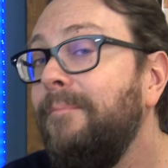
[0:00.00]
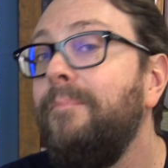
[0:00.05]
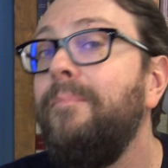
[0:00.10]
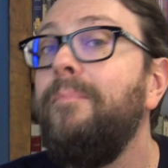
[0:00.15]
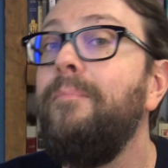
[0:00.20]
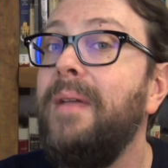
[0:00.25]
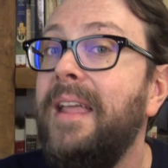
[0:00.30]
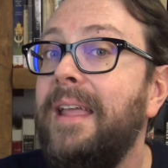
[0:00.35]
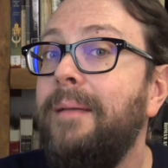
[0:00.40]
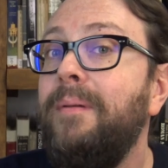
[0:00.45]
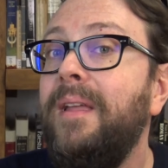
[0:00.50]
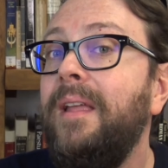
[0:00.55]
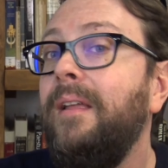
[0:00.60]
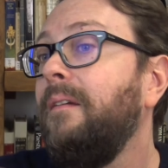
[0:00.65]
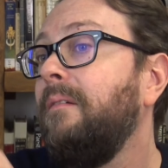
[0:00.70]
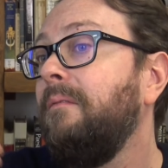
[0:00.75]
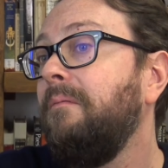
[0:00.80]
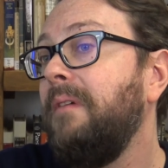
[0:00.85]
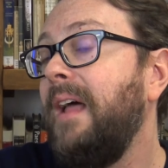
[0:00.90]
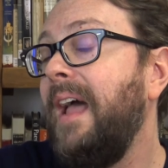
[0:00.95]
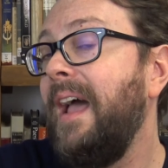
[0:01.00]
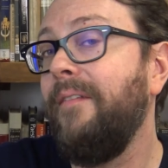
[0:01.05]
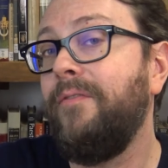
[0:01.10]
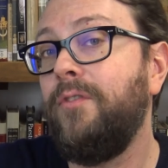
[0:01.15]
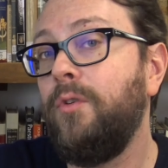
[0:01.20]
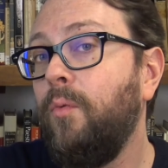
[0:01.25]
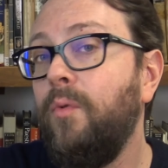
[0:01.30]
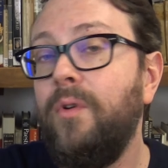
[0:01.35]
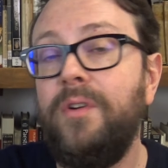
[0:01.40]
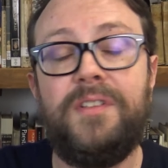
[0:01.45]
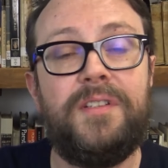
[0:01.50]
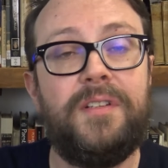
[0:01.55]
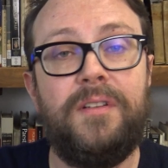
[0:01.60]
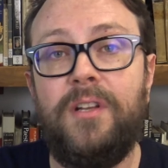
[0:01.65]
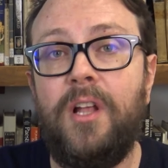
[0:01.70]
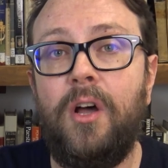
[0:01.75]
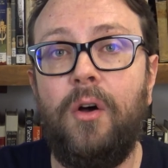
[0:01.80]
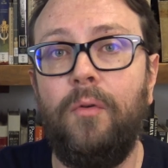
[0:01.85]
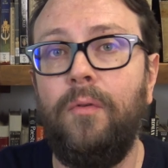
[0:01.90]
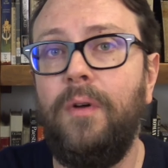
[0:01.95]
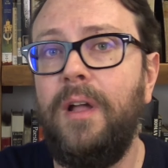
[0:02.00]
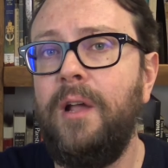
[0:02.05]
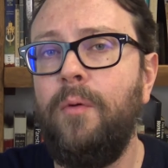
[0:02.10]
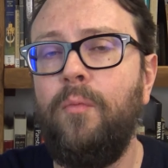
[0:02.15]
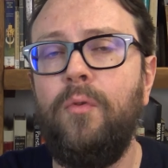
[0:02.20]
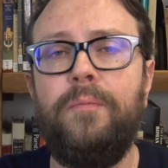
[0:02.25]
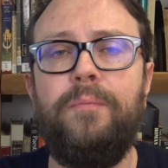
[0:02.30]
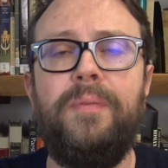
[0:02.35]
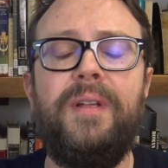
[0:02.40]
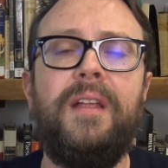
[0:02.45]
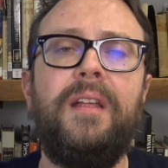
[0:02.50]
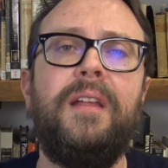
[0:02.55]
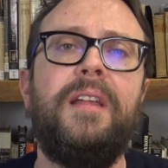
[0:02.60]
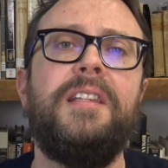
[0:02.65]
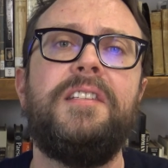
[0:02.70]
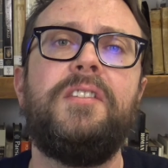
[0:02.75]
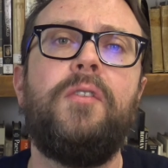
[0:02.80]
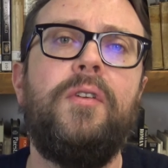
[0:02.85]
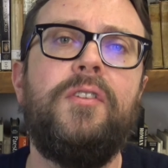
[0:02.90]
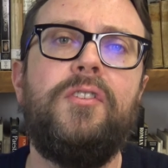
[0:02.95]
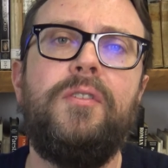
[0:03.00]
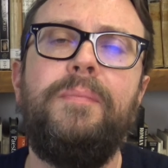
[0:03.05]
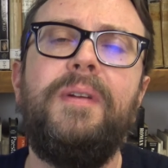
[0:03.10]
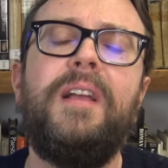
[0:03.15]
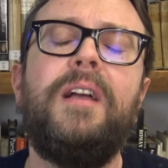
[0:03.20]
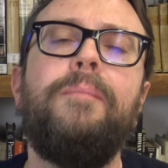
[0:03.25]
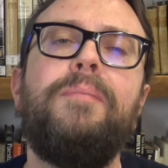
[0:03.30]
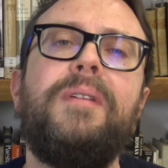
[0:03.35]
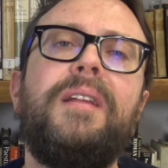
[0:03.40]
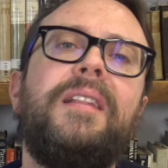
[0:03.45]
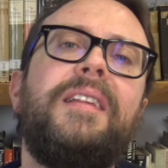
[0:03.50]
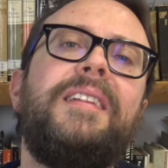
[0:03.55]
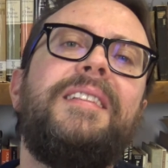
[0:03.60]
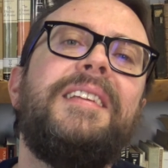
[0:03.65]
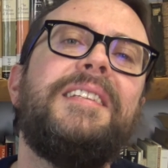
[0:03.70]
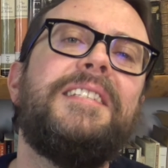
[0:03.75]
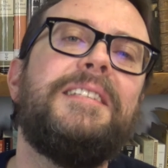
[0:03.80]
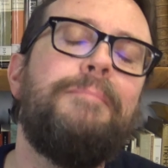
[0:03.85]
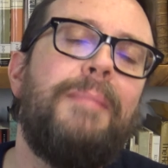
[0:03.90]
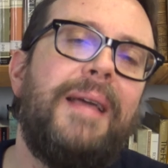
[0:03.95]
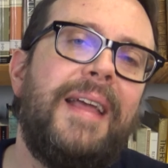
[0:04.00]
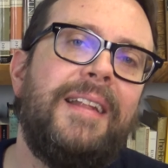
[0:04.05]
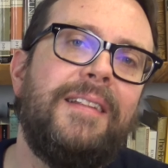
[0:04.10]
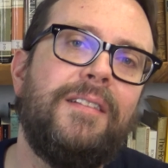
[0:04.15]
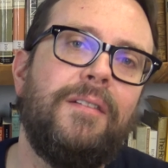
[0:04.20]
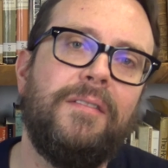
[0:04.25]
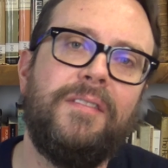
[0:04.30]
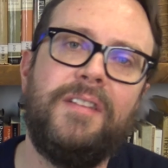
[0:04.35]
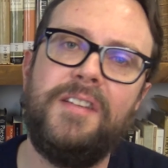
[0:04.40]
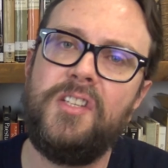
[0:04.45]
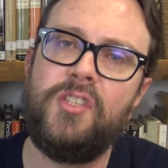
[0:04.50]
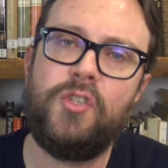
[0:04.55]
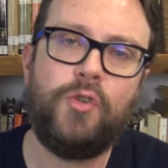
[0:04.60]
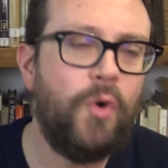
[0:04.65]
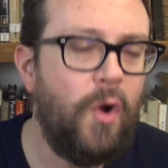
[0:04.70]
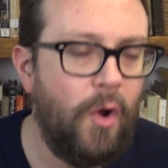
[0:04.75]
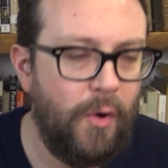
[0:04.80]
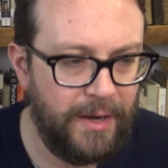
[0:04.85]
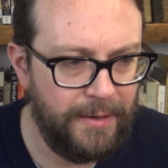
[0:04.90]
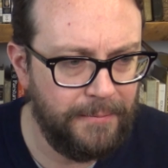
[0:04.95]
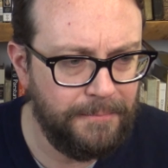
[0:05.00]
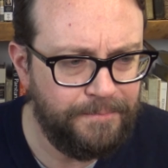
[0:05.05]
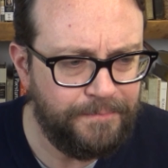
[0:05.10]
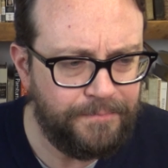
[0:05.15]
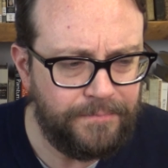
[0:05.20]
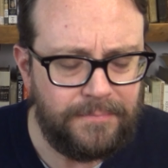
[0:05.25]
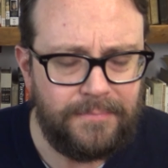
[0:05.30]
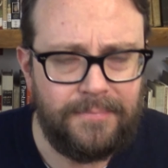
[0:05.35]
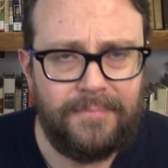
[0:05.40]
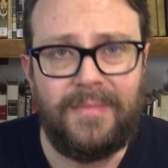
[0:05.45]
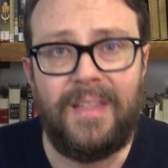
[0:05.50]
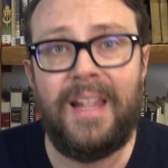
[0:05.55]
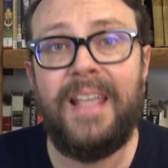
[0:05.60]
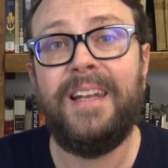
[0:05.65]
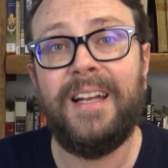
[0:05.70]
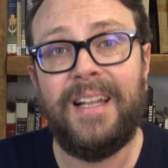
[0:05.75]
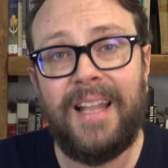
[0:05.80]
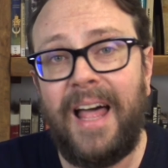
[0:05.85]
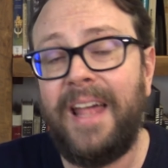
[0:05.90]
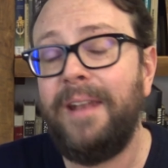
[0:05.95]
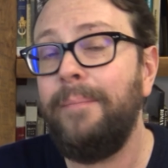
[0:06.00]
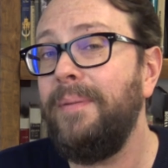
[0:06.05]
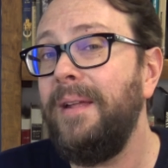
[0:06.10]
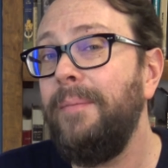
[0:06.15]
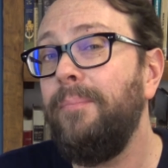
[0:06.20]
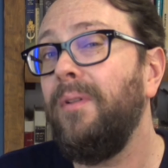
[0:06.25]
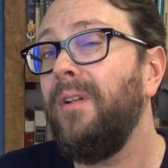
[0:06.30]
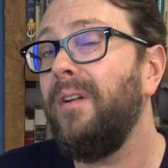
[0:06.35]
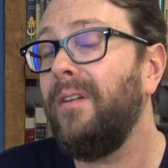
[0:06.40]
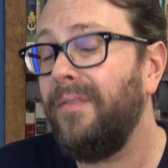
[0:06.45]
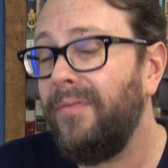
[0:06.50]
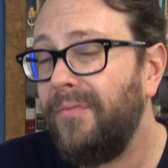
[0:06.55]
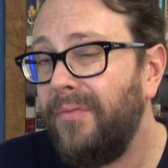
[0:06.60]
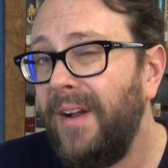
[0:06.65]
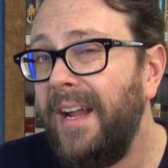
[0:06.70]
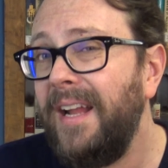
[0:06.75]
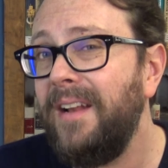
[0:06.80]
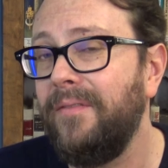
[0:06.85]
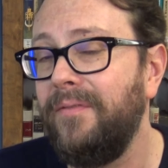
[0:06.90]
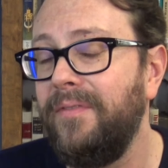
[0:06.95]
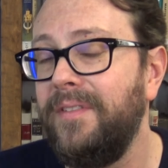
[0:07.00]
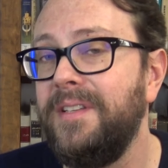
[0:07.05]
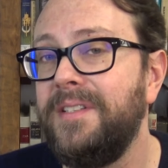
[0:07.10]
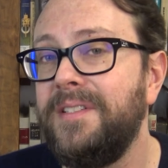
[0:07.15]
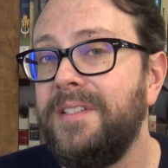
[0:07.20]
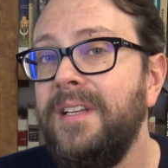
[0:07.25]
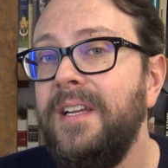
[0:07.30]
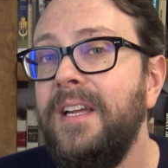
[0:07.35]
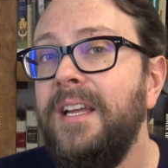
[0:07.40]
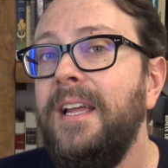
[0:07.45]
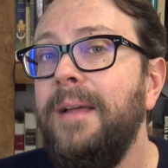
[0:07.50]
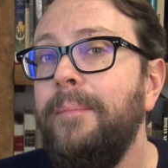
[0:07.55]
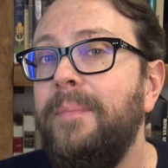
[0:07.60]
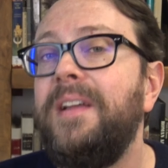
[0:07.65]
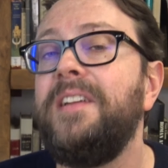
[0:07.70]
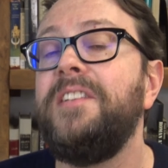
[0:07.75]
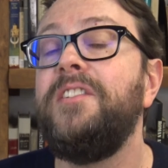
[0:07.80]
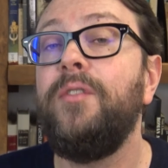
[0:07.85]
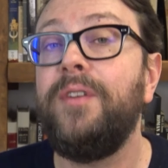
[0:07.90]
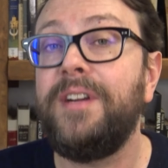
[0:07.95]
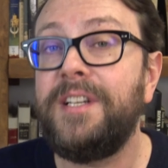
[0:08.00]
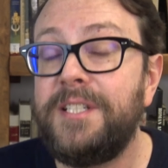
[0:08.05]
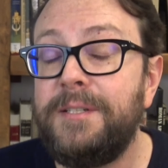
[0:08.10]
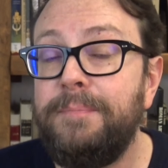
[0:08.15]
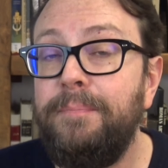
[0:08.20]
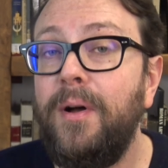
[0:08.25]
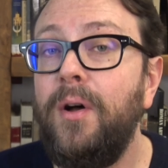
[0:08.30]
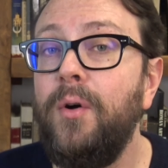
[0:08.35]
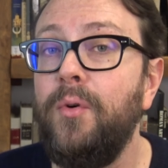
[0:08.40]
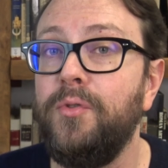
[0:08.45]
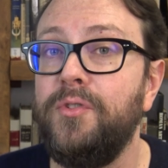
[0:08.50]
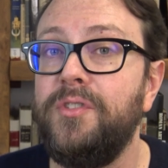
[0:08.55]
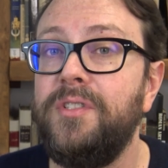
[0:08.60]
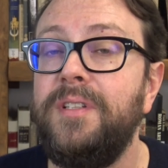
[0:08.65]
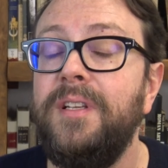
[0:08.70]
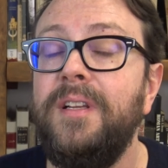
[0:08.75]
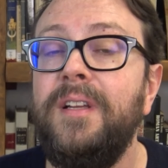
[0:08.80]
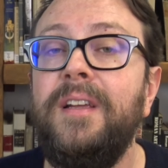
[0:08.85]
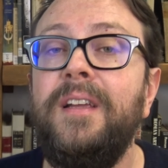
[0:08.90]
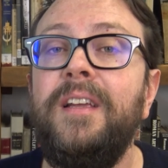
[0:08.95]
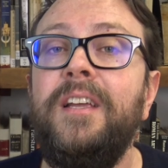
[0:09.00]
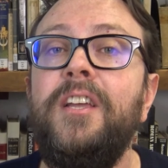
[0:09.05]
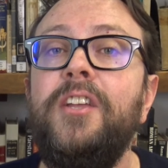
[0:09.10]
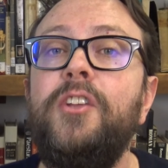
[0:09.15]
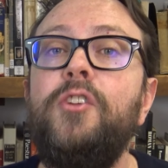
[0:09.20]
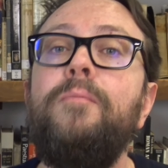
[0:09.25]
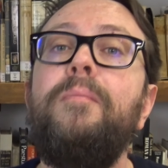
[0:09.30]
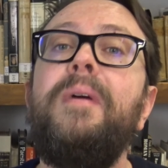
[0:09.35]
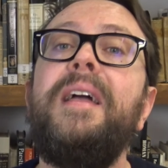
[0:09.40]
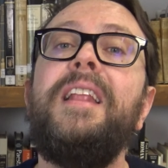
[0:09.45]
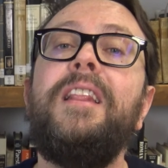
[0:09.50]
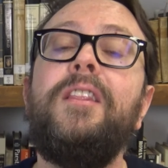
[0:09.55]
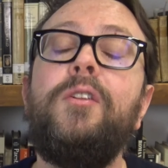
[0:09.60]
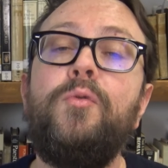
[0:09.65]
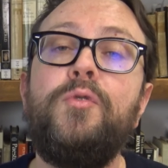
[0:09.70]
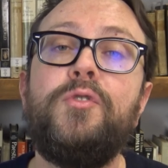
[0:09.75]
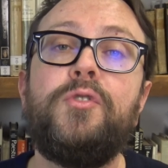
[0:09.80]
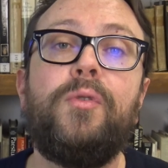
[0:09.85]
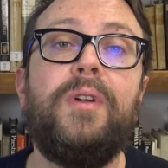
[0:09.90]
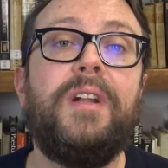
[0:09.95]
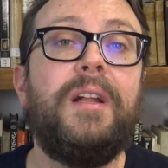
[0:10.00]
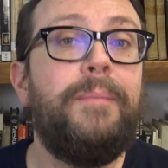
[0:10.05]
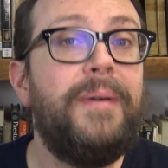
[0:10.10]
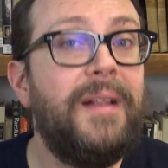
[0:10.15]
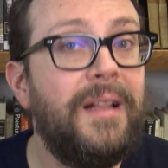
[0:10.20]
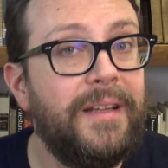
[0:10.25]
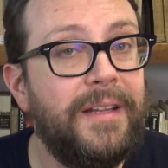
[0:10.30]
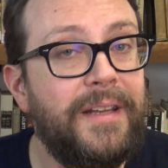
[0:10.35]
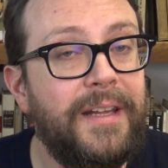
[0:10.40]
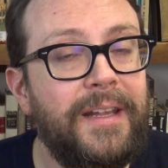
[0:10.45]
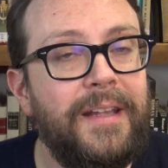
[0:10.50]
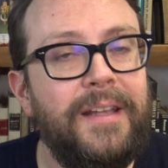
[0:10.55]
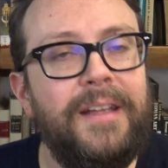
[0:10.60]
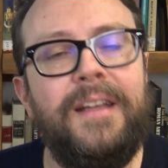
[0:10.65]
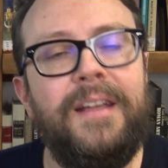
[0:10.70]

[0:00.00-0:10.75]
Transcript: maybe afterwards, no, it's going to be completely dismantled, destroyed. And a lot of people are afraid of this because you're exposed. You may lose credibility.